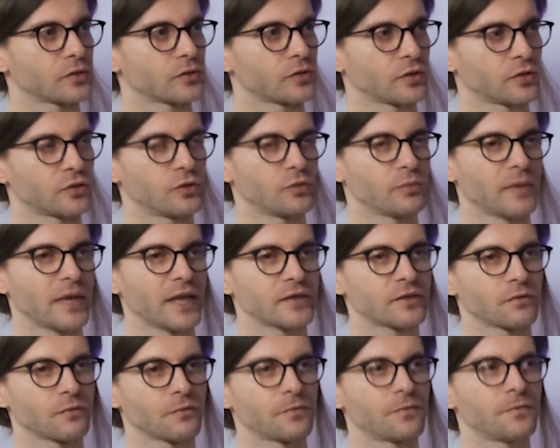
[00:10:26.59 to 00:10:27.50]
So assume has
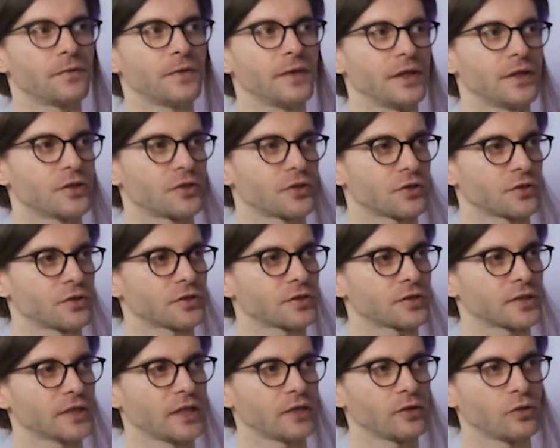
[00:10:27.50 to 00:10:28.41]
some
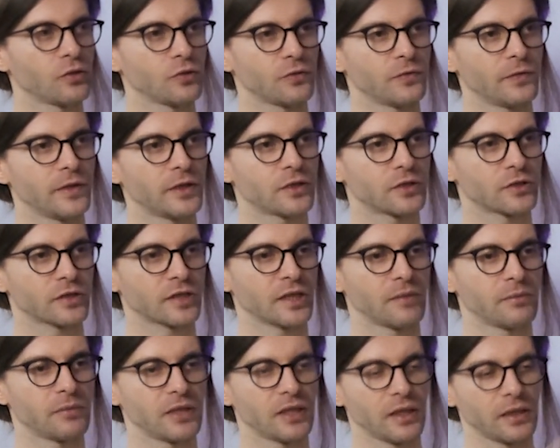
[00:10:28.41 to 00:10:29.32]
features, and those features can
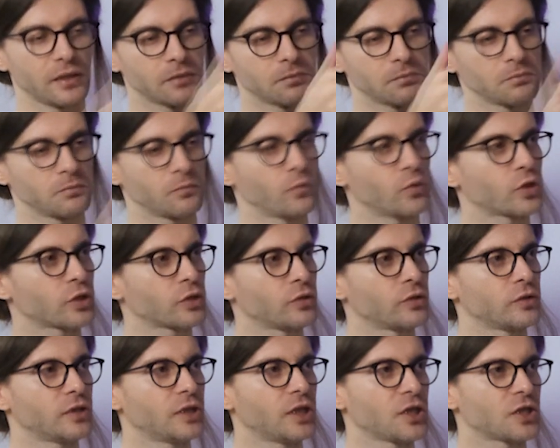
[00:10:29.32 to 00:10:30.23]
be like, what
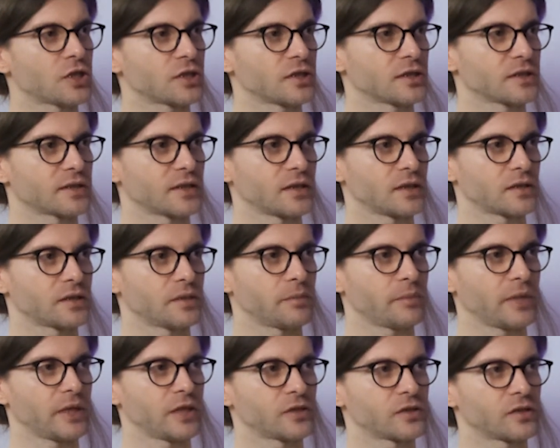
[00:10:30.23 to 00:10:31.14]
conditions does the
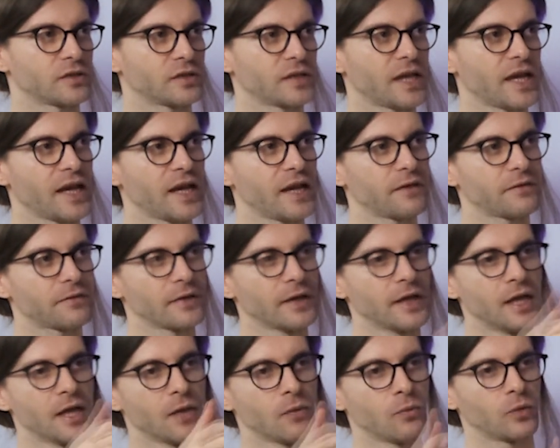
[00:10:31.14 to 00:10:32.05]
patient have?
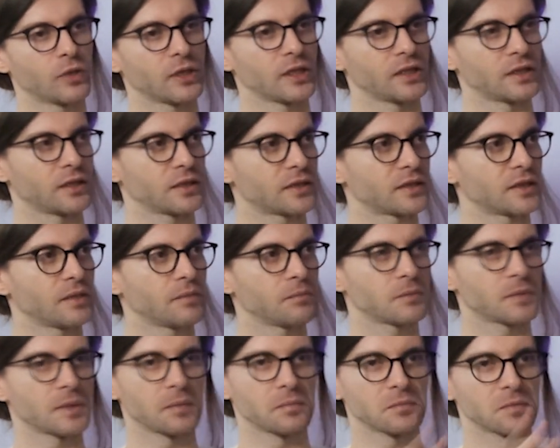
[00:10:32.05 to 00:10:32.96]
What are the
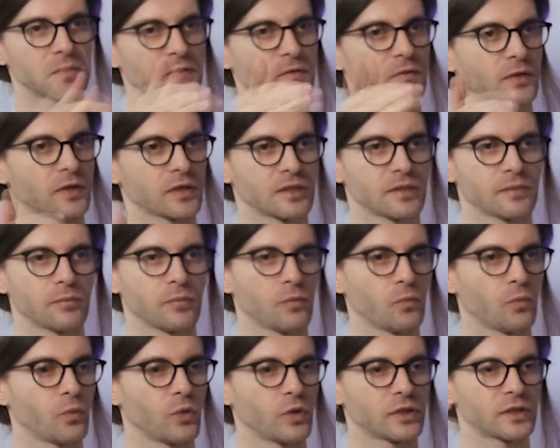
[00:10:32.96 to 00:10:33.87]
symptoms? For example,
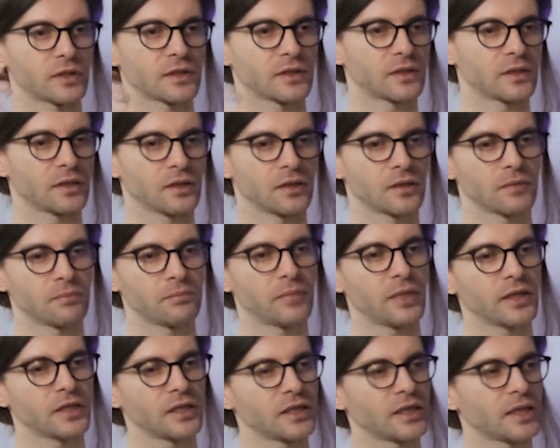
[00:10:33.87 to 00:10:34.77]
what's the
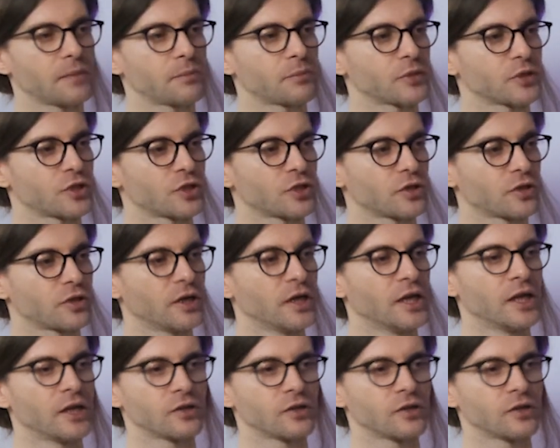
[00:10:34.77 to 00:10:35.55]
body temperature?